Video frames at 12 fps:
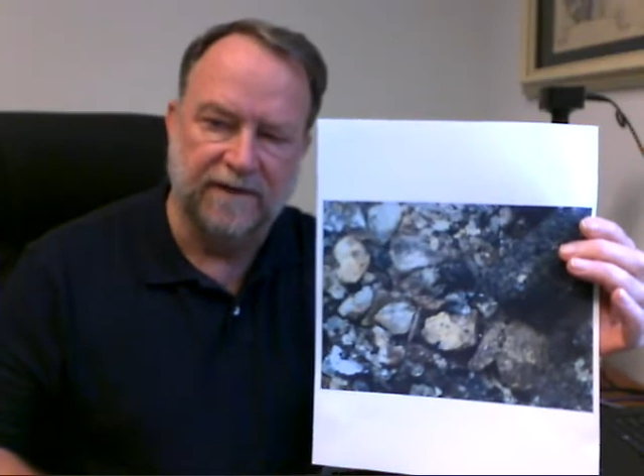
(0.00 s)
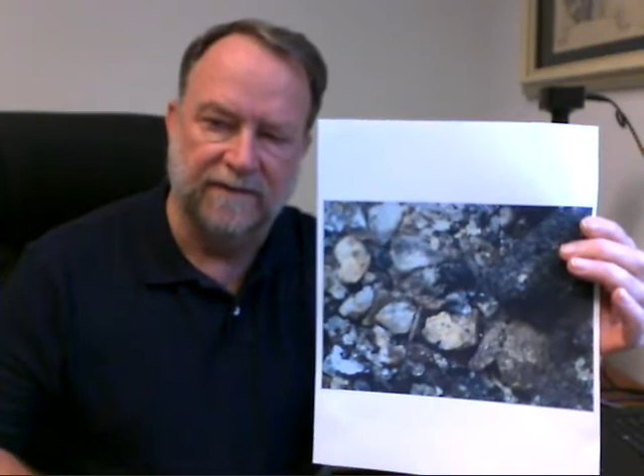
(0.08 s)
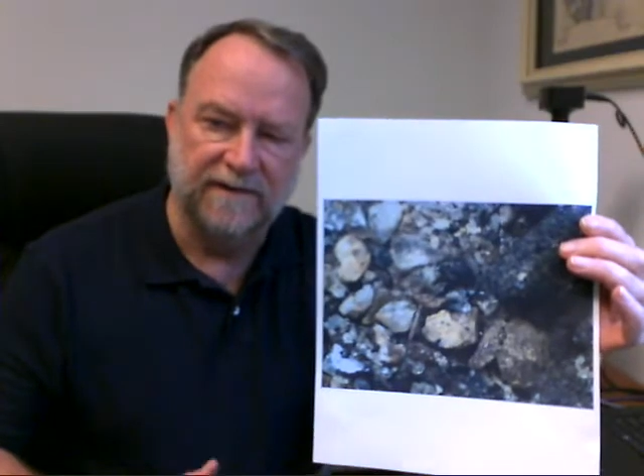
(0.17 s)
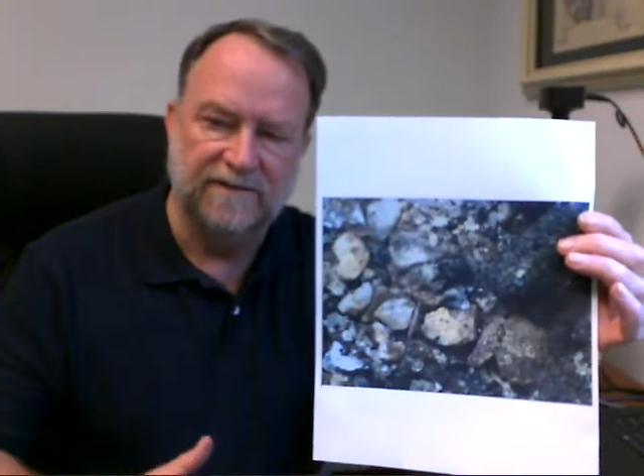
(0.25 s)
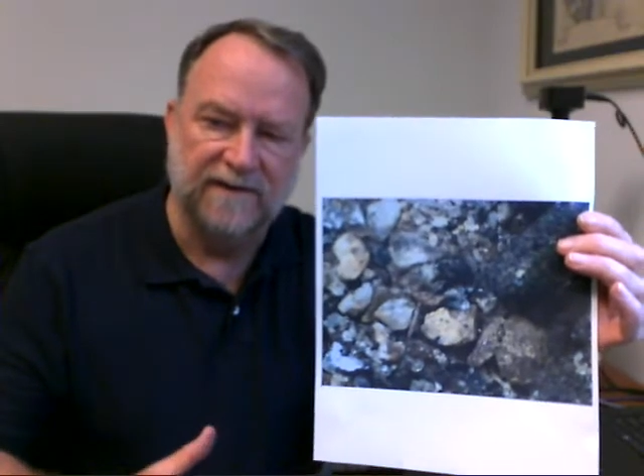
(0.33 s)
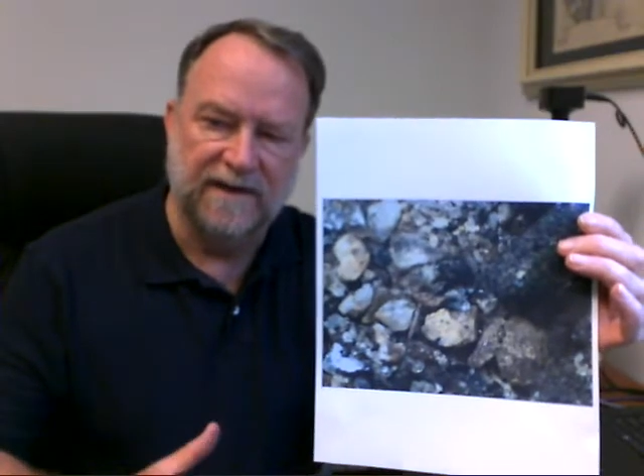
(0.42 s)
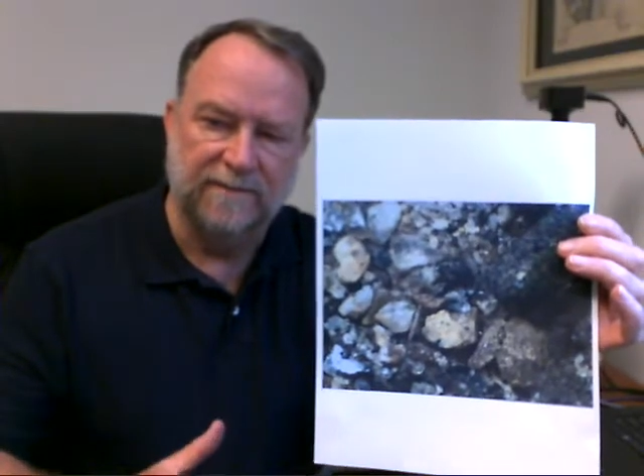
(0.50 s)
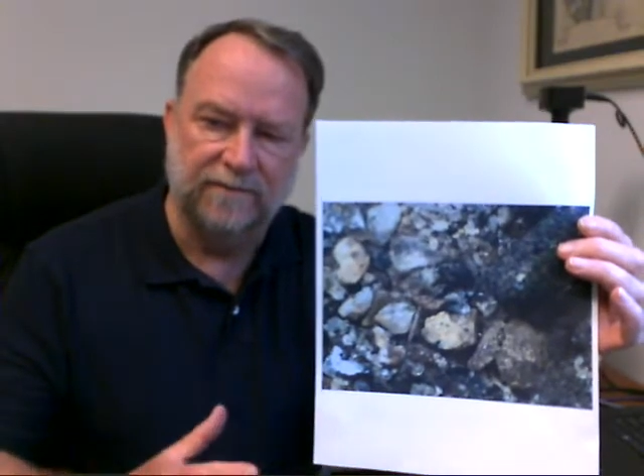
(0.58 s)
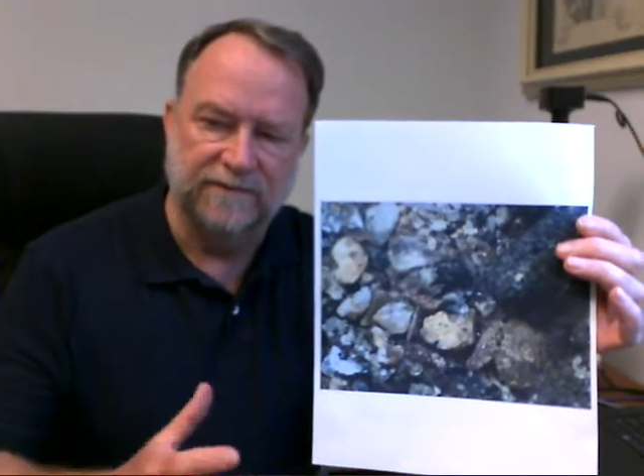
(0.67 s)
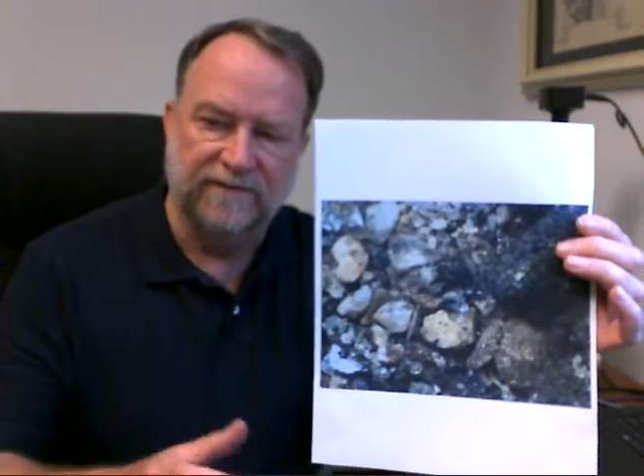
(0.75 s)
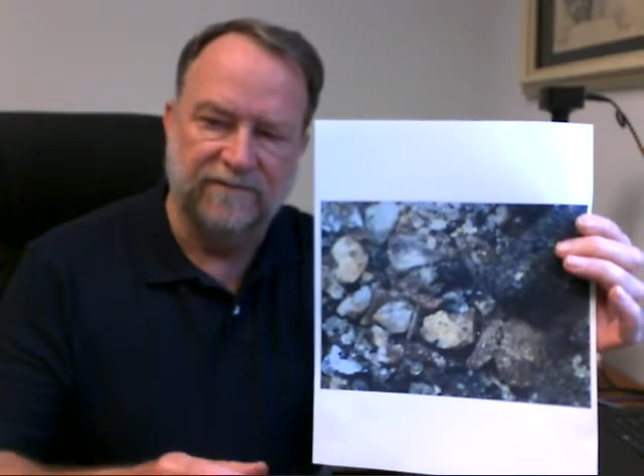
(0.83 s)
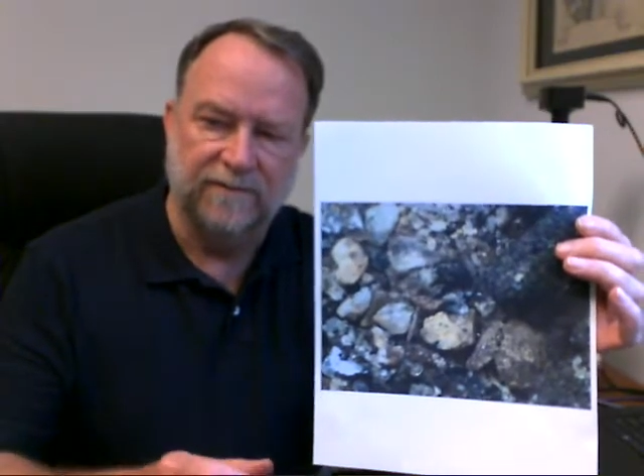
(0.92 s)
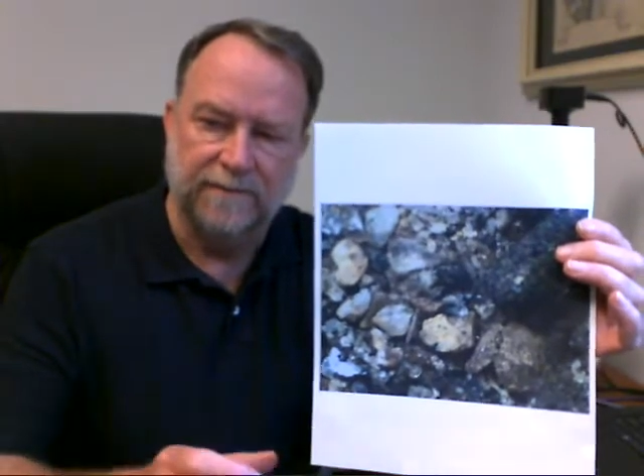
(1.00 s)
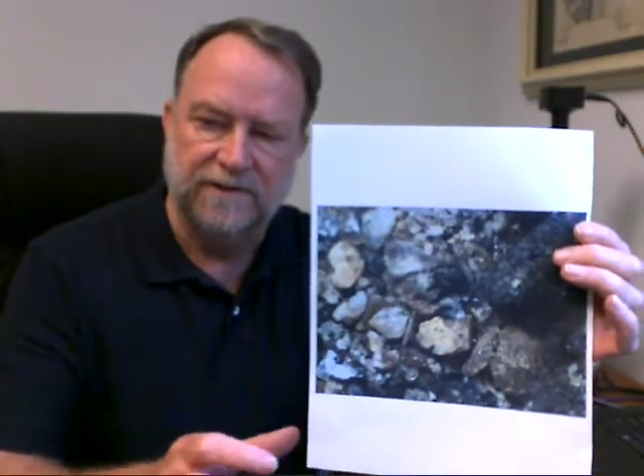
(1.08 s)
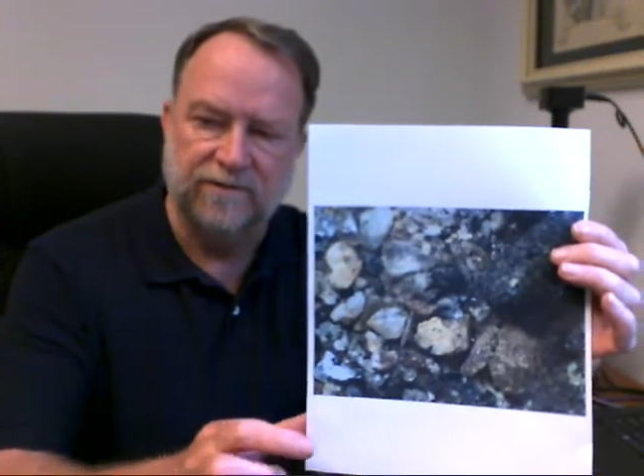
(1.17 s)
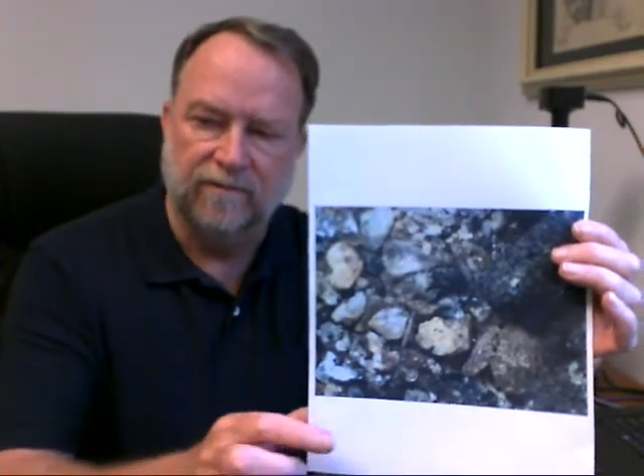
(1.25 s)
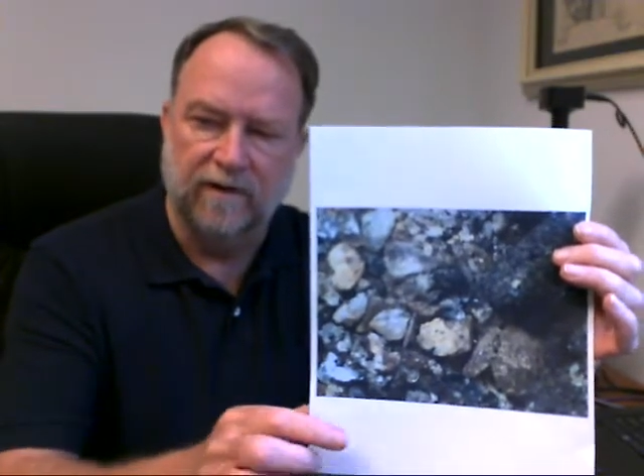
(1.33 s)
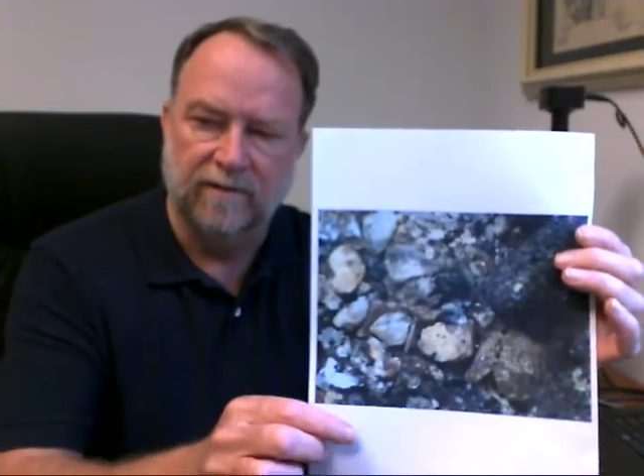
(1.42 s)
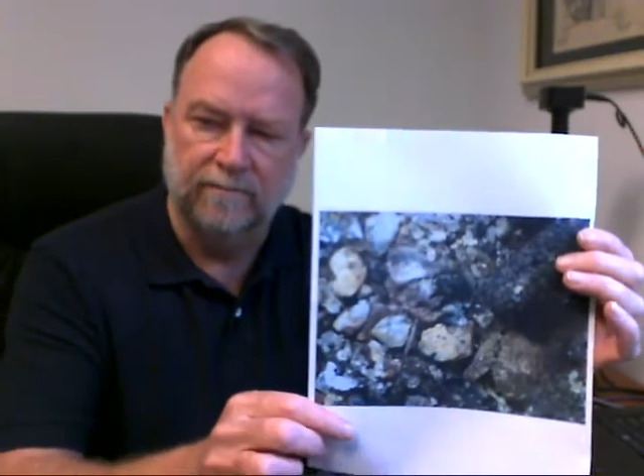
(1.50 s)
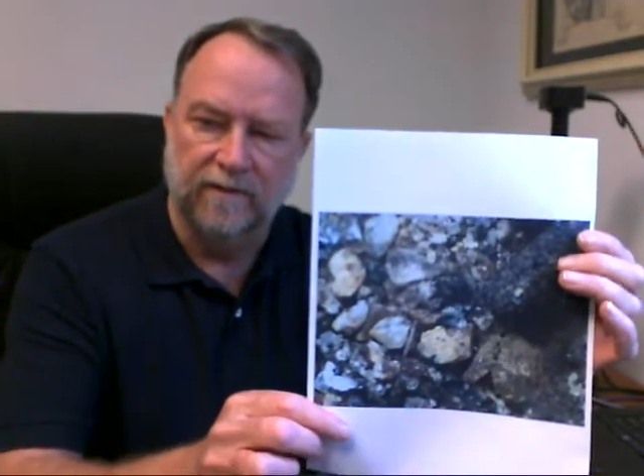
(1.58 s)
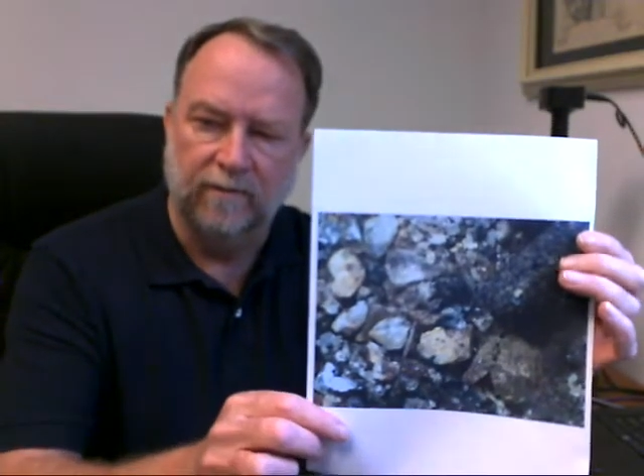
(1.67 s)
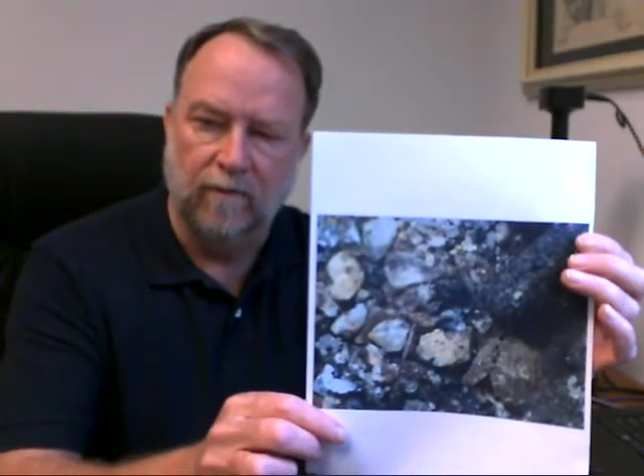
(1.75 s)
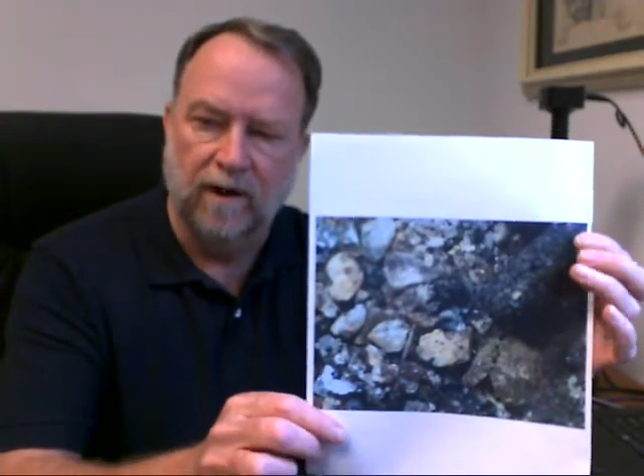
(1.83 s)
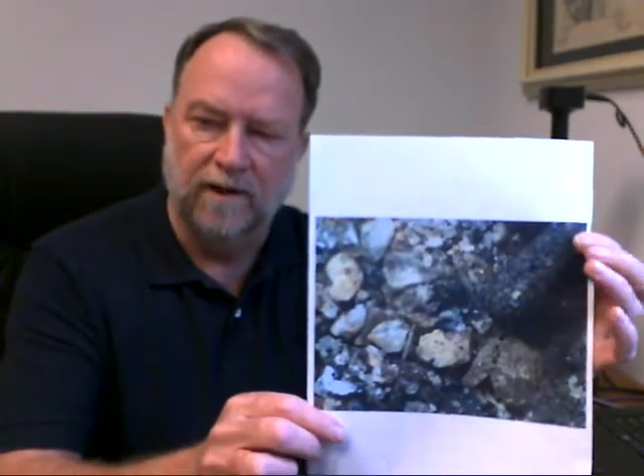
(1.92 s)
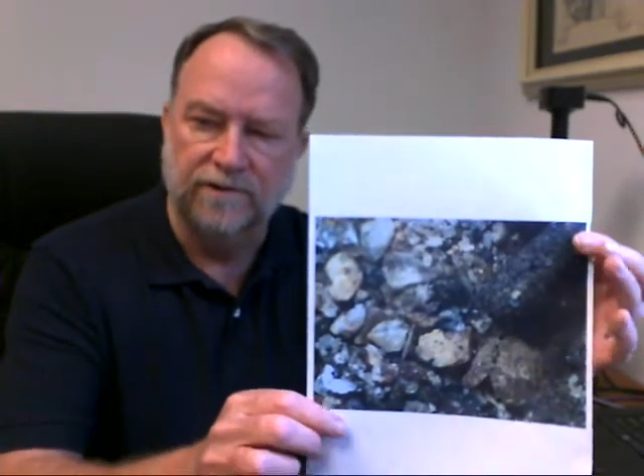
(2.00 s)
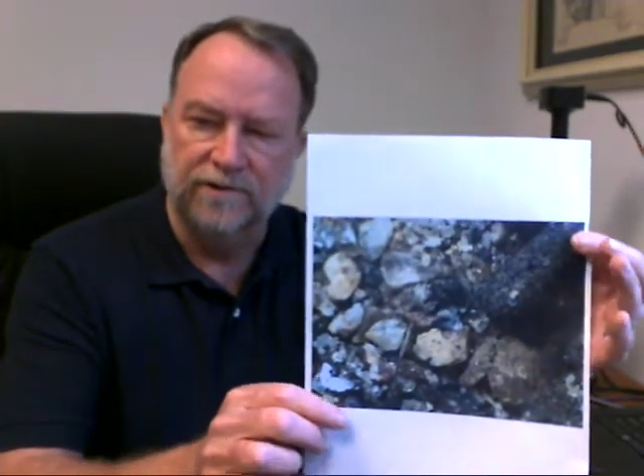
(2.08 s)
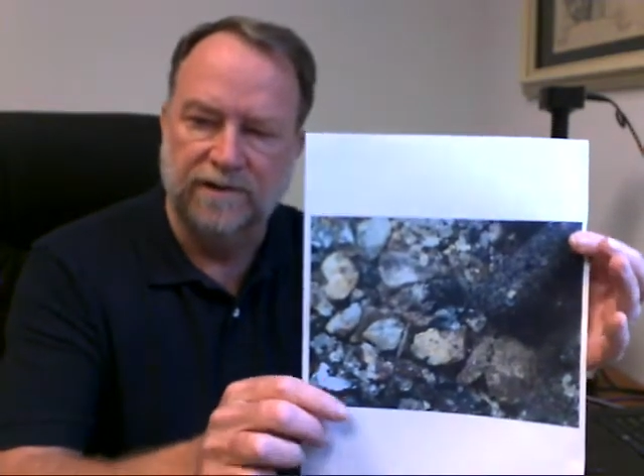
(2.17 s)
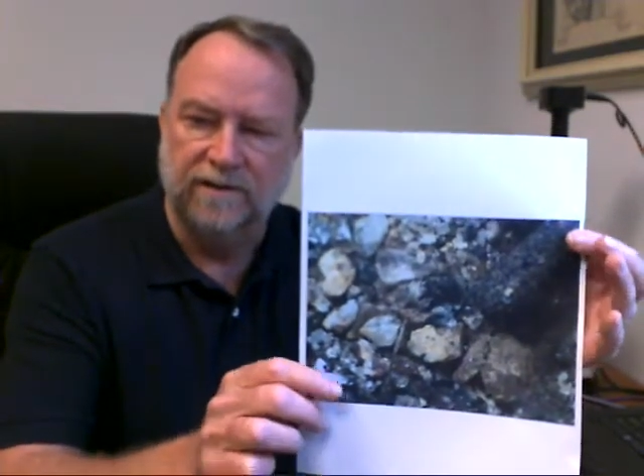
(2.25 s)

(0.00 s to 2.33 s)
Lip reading: Now, these samples have to be scrubbed and washed